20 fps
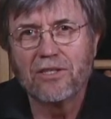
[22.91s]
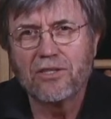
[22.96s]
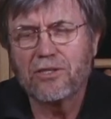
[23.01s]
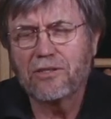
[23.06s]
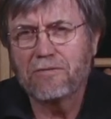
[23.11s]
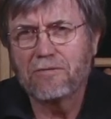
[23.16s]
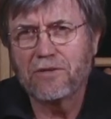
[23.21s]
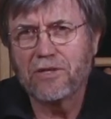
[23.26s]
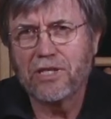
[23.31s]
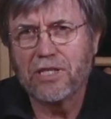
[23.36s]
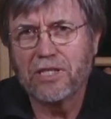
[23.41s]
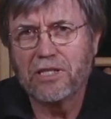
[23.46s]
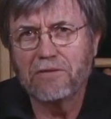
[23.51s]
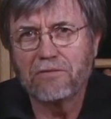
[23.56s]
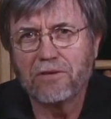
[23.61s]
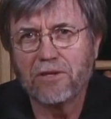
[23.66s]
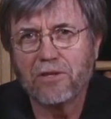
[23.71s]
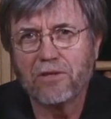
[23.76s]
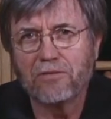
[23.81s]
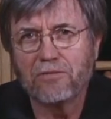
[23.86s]
This is very
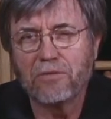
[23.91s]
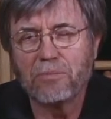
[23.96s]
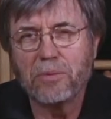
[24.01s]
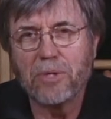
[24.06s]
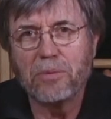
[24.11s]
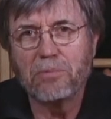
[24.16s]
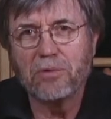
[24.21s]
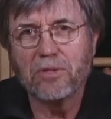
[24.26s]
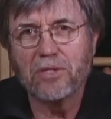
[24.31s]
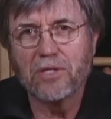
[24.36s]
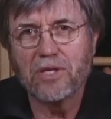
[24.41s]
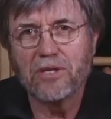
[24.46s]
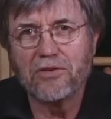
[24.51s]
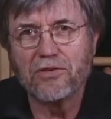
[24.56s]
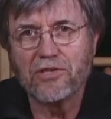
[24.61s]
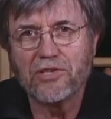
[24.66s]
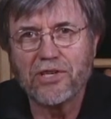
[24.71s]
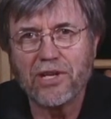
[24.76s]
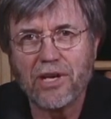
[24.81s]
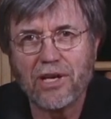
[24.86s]
difficult for people to
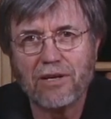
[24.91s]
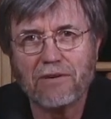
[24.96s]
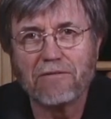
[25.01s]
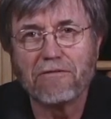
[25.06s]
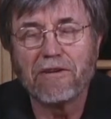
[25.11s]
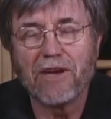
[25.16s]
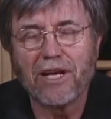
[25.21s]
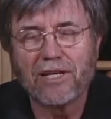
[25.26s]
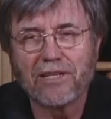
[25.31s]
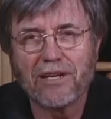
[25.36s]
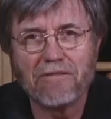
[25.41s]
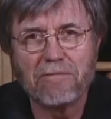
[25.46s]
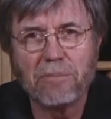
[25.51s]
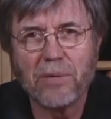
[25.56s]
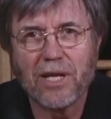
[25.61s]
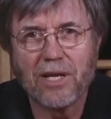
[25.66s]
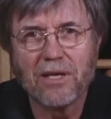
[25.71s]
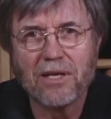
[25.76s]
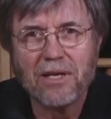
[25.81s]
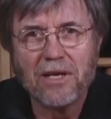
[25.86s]
understand. In fact, I've
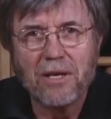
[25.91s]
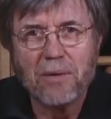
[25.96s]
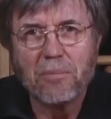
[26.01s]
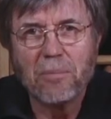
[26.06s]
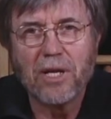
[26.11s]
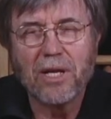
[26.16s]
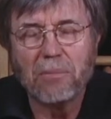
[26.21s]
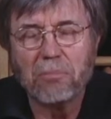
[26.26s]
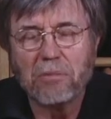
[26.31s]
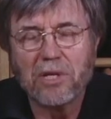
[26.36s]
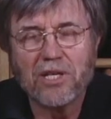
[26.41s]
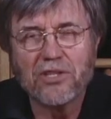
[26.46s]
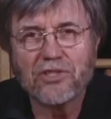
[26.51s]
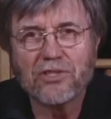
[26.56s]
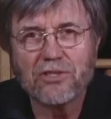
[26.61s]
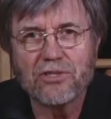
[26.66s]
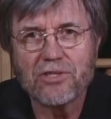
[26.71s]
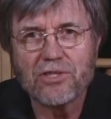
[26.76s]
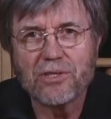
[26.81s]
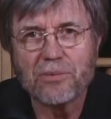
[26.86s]
met many
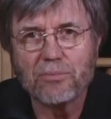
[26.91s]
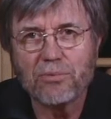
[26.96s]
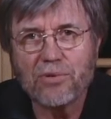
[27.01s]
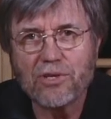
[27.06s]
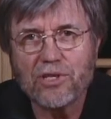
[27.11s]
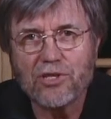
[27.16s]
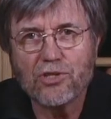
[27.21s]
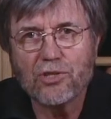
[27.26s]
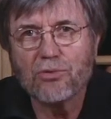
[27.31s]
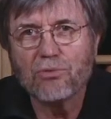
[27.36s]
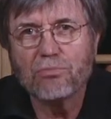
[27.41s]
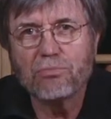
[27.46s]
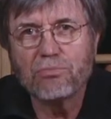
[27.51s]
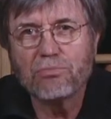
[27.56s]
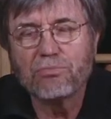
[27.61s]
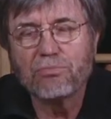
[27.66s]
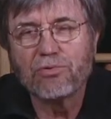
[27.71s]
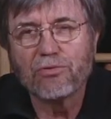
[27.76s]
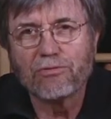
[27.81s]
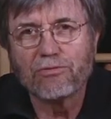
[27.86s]
ministers and priests who
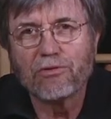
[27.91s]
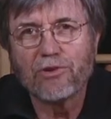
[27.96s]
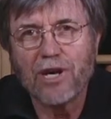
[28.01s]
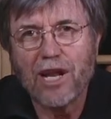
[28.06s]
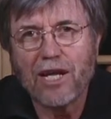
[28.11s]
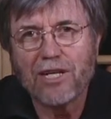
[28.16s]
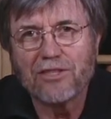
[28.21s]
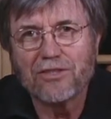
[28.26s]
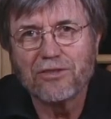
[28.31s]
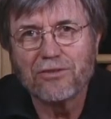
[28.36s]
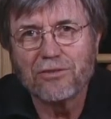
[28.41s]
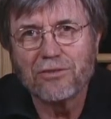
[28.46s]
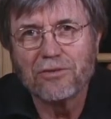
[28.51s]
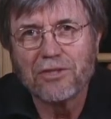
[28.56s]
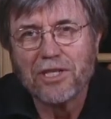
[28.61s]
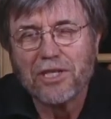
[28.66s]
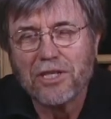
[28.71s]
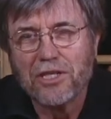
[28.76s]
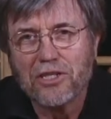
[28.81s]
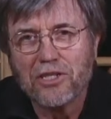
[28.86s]
prefer not to
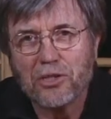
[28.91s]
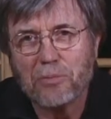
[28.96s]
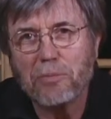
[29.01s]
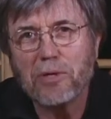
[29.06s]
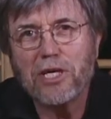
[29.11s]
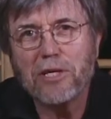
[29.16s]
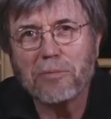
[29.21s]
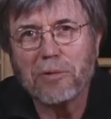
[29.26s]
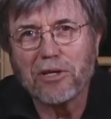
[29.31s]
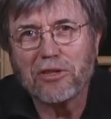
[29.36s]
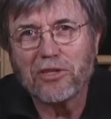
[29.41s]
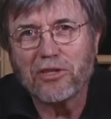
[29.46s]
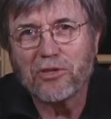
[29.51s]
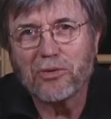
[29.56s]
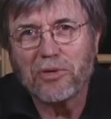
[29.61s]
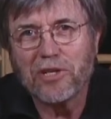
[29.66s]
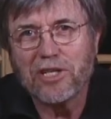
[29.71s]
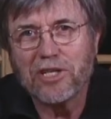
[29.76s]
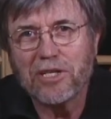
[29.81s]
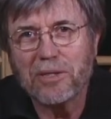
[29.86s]
speak about the
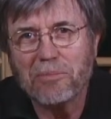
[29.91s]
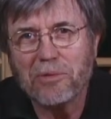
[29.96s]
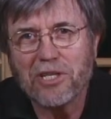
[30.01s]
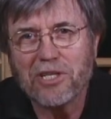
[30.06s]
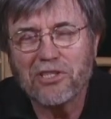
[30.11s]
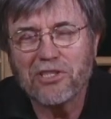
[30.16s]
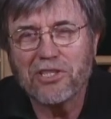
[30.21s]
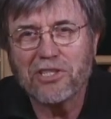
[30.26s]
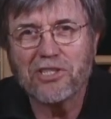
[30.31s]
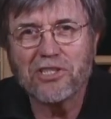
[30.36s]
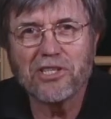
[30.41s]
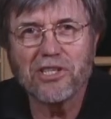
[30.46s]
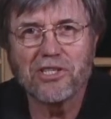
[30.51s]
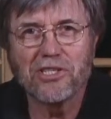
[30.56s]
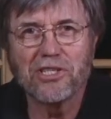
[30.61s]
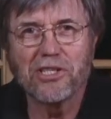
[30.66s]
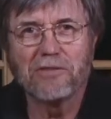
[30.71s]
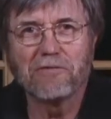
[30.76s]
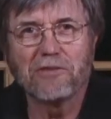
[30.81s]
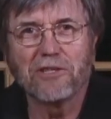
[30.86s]
Trinity because it's
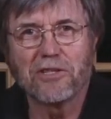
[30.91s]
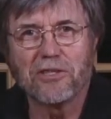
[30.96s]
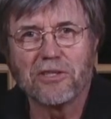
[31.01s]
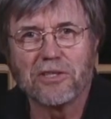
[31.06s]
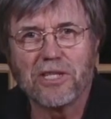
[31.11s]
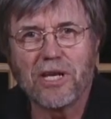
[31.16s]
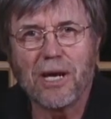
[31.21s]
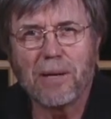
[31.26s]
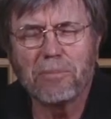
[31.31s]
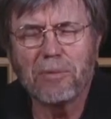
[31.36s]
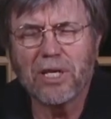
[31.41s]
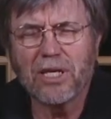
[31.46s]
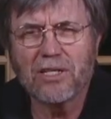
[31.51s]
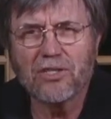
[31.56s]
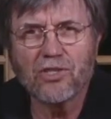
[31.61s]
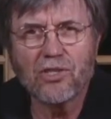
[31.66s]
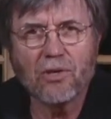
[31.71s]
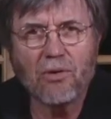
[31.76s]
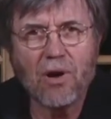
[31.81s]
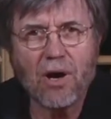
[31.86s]
such a difficult topic
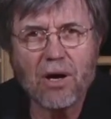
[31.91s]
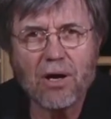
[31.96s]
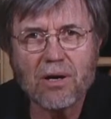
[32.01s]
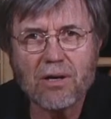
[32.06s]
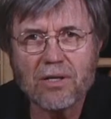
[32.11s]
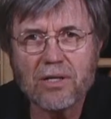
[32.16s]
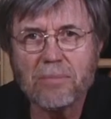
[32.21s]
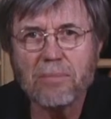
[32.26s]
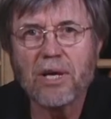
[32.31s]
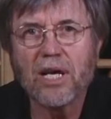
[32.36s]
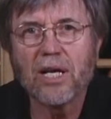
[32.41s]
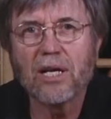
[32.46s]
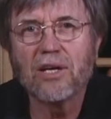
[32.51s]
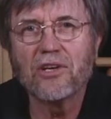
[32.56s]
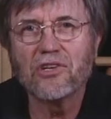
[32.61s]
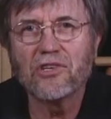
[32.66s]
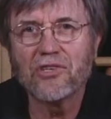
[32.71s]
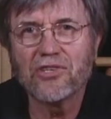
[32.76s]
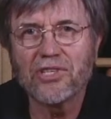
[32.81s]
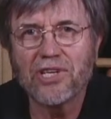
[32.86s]
and so hard to make
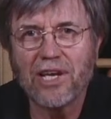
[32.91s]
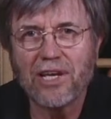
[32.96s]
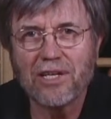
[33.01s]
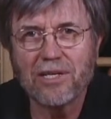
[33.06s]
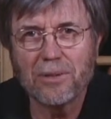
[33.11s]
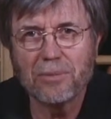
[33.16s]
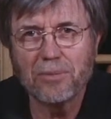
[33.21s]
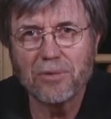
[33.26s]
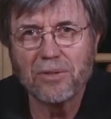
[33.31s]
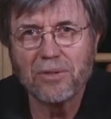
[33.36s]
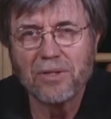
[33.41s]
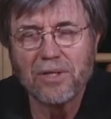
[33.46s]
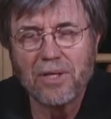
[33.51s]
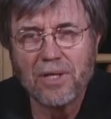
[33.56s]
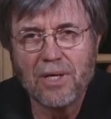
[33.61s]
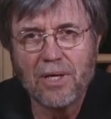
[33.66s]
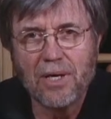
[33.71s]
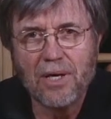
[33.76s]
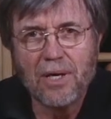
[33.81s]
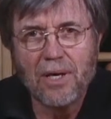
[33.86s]
understandable.
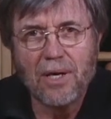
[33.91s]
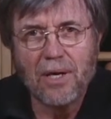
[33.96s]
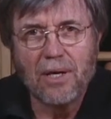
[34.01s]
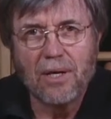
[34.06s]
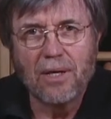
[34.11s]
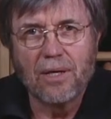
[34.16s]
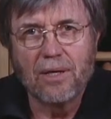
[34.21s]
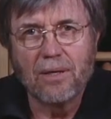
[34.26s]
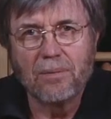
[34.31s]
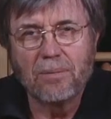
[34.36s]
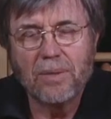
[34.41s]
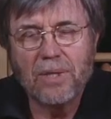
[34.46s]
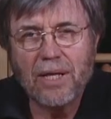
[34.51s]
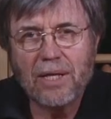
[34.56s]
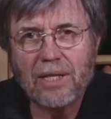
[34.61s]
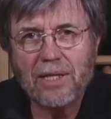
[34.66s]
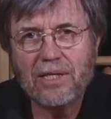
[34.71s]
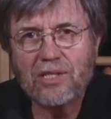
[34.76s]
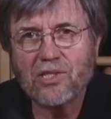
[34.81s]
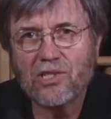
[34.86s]
But
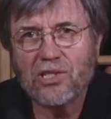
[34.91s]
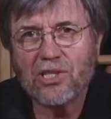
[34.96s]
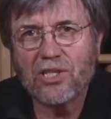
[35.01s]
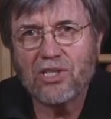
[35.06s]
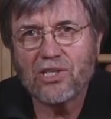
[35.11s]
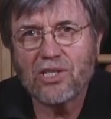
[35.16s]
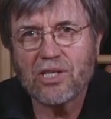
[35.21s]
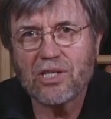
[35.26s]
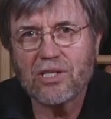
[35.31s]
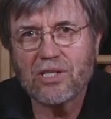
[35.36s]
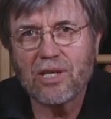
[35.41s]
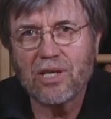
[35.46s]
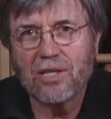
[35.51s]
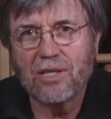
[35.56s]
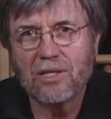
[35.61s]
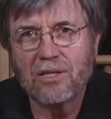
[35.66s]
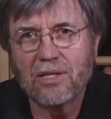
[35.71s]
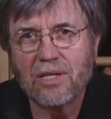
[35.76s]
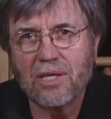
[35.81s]
I'd like to suggest that